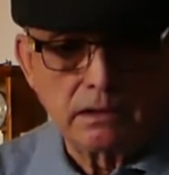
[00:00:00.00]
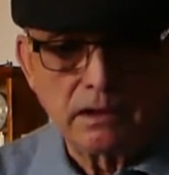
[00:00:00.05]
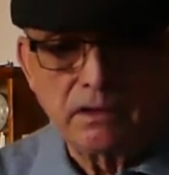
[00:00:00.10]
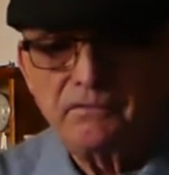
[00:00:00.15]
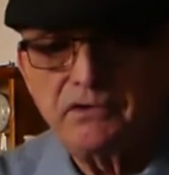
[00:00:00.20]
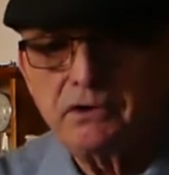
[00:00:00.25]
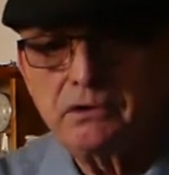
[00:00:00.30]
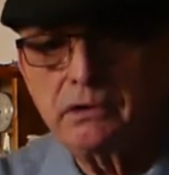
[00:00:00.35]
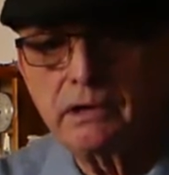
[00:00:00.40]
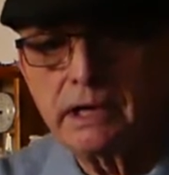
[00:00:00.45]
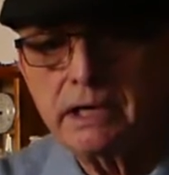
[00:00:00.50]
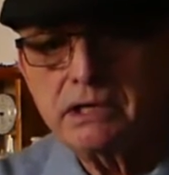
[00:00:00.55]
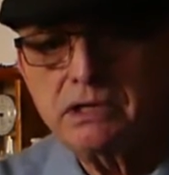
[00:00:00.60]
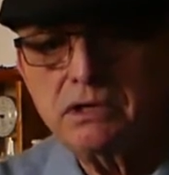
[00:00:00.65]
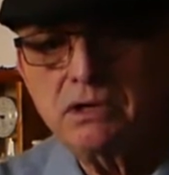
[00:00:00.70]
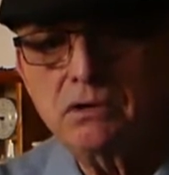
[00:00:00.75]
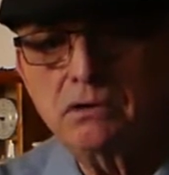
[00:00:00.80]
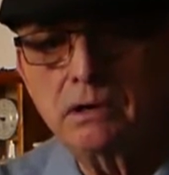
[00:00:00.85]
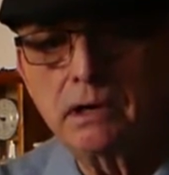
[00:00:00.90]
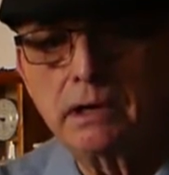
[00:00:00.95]
If you'd like to
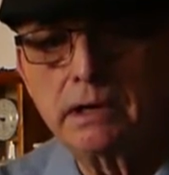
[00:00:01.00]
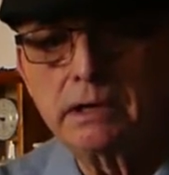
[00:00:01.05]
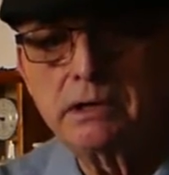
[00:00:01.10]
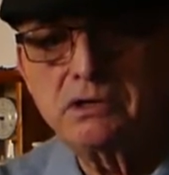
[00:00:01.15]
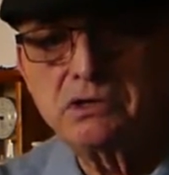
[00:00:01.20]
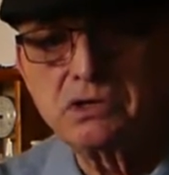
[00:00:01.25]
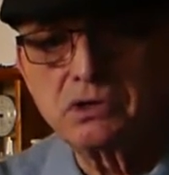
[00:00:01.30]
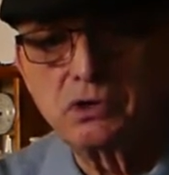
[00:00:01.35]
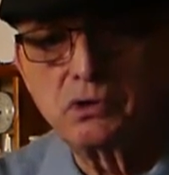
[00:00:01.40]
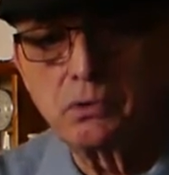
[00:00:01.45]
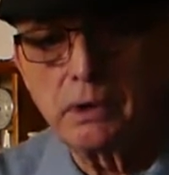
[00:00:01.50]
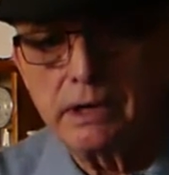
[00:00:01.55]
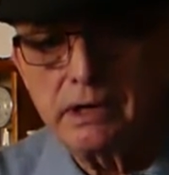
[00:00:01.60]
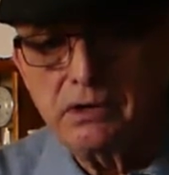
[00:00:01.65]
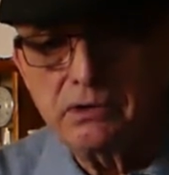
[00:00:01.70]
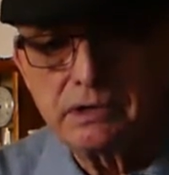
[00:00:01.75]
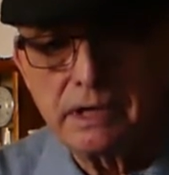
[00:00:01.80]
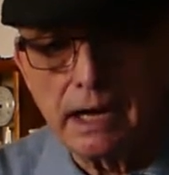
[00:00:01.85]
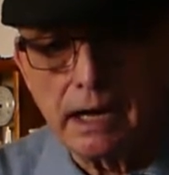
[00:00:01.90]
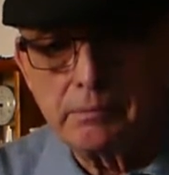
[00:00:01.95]
go on to
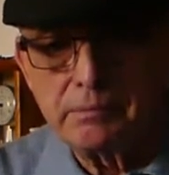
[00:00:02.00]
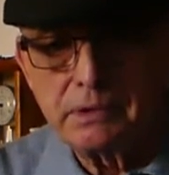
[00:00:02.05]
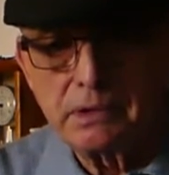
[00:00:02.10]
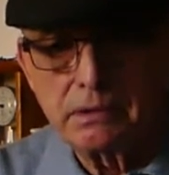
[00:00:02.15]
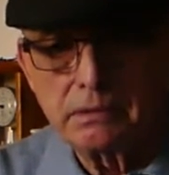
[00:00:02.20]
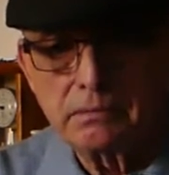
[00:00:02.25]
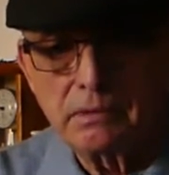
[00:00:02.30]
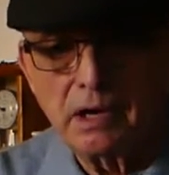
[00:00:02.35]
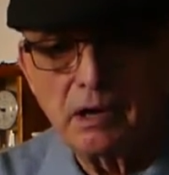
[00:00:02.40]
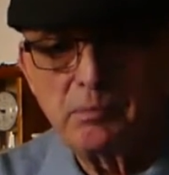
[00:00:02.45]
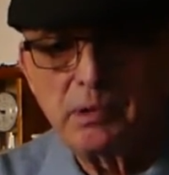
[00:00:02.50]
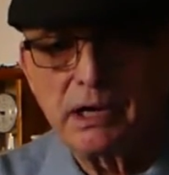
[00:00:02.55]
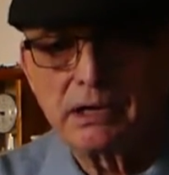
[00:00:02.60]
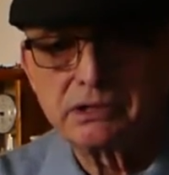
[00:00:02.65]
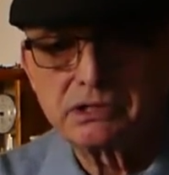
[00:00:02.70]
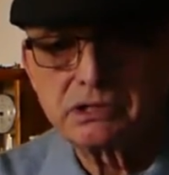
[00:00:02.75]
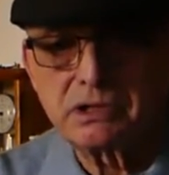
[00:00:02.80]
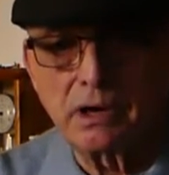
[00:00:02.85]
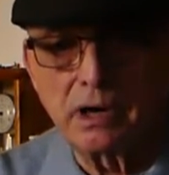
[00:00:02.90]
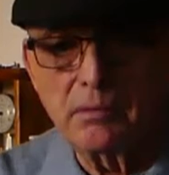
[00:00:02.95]
greater depth about
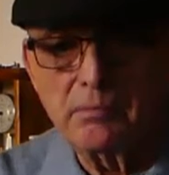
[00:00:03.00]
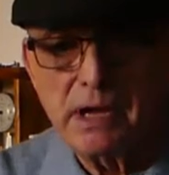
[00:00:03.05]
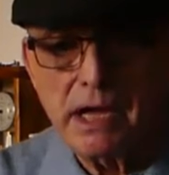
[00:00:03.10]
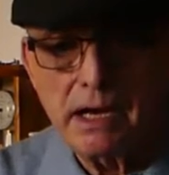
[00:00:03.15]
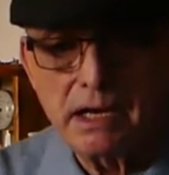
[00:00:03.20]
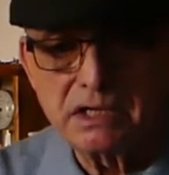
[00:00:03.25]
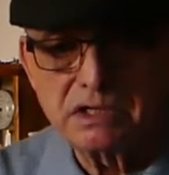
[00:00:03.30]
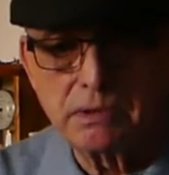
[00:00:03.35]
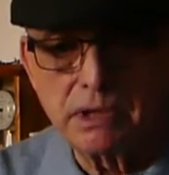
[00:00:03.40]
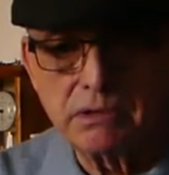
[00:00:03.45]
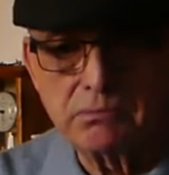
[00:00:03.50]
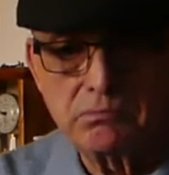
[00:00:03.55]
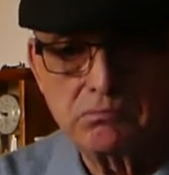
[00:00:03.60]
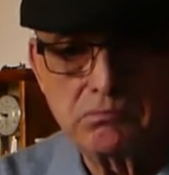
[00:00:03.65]
scar management,